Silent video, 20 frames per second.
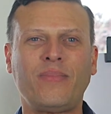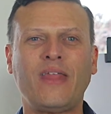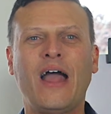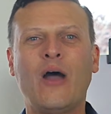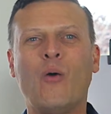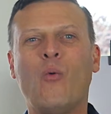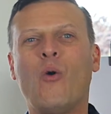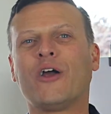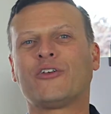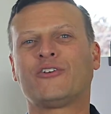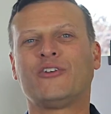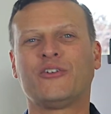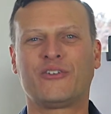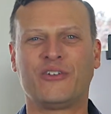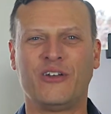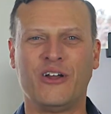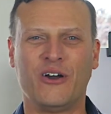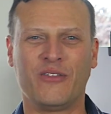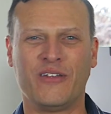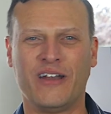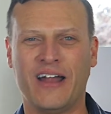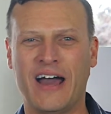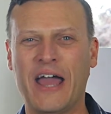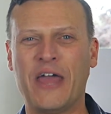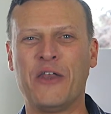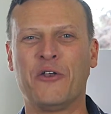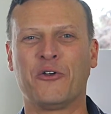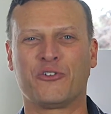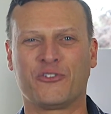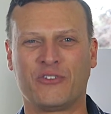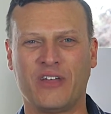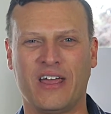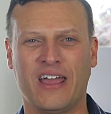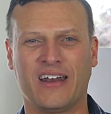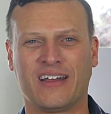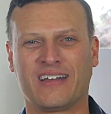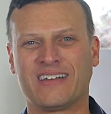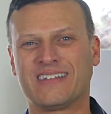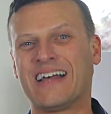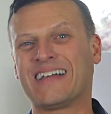I want you to know that I
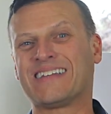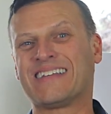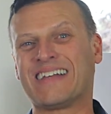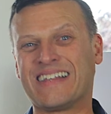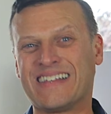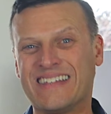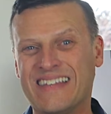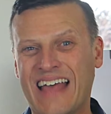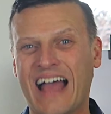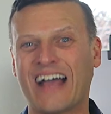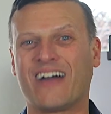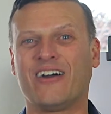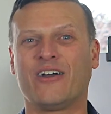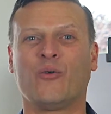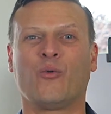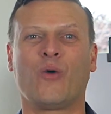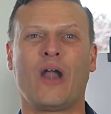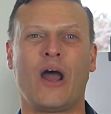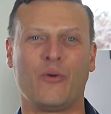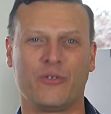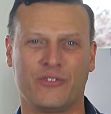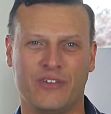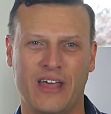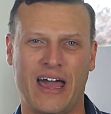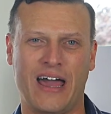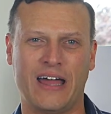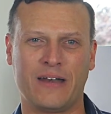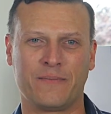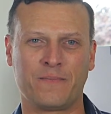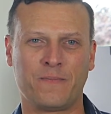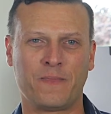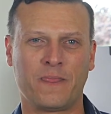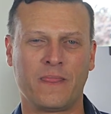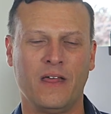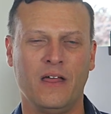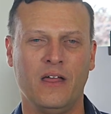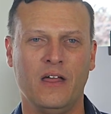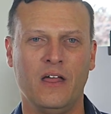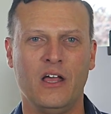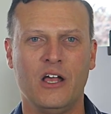understand, because that's exactly where I was at.
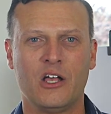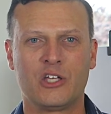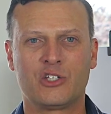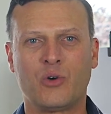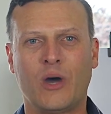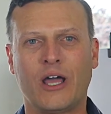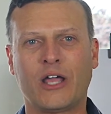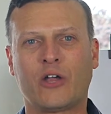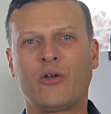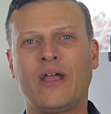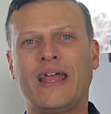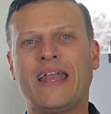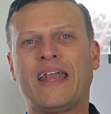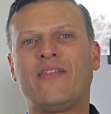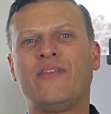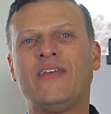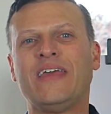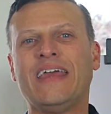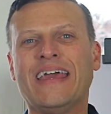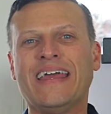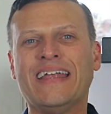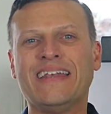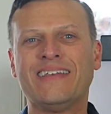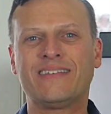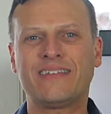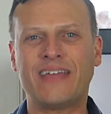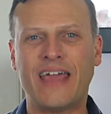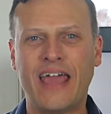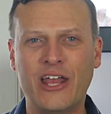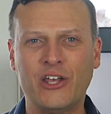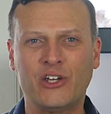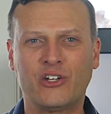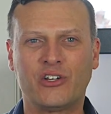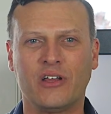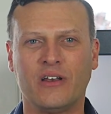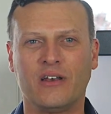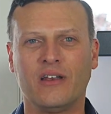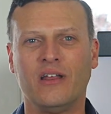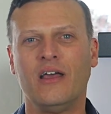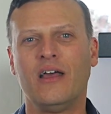So I created the
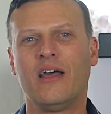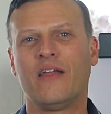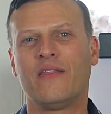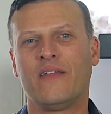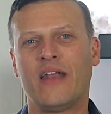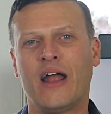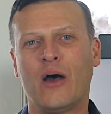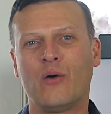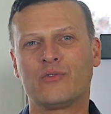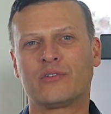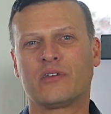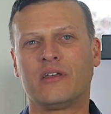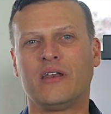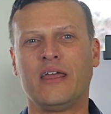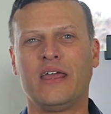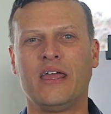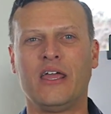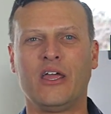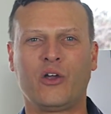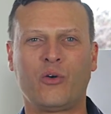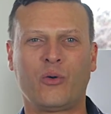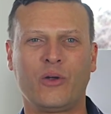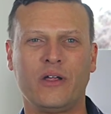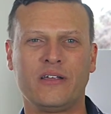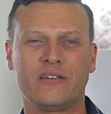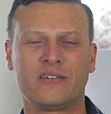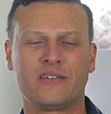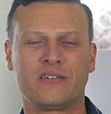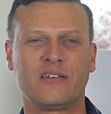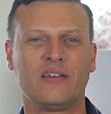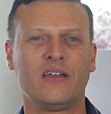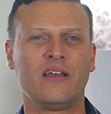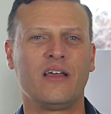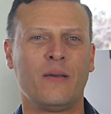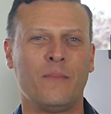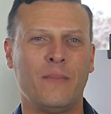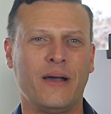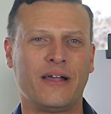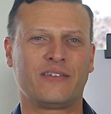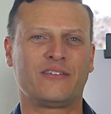intention that I was going to increase
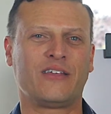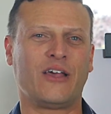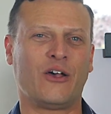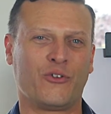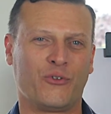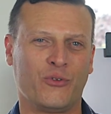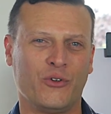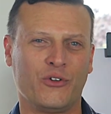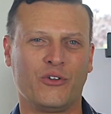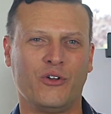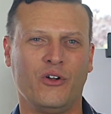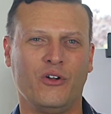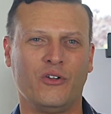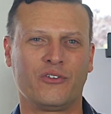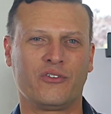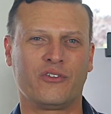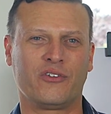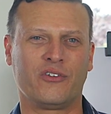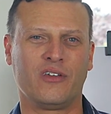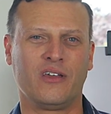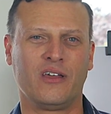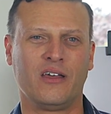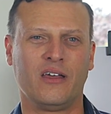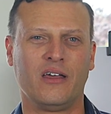my sales results.